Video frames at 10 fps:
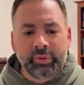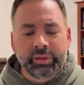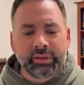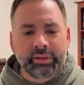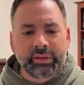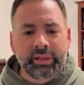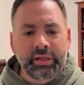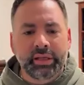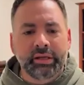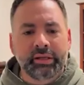we can
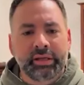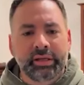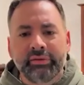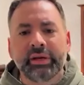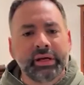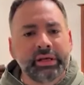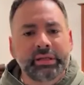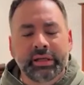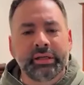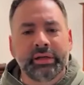see that David
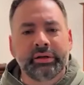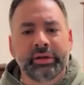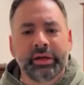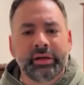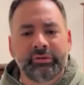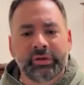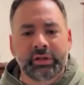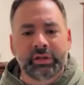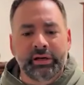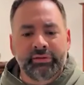is near the end of
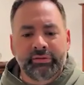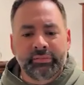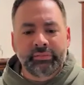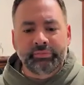his life.